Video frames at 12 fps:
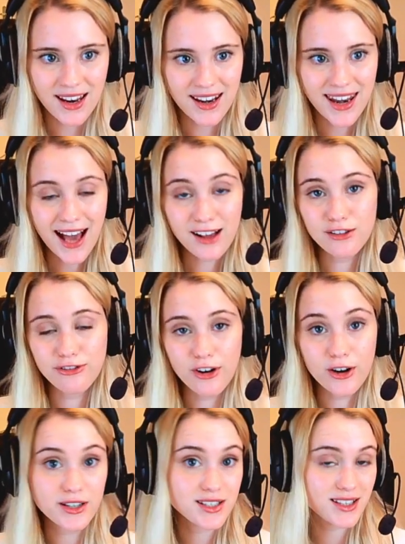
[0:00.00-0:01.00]

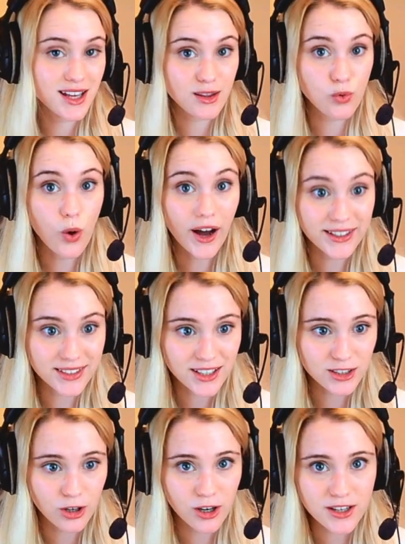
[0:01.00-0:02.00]
Naglfar is another Wild
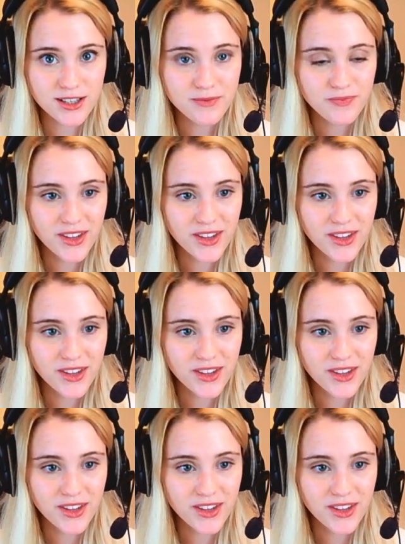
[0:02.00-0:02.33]
Hunt card.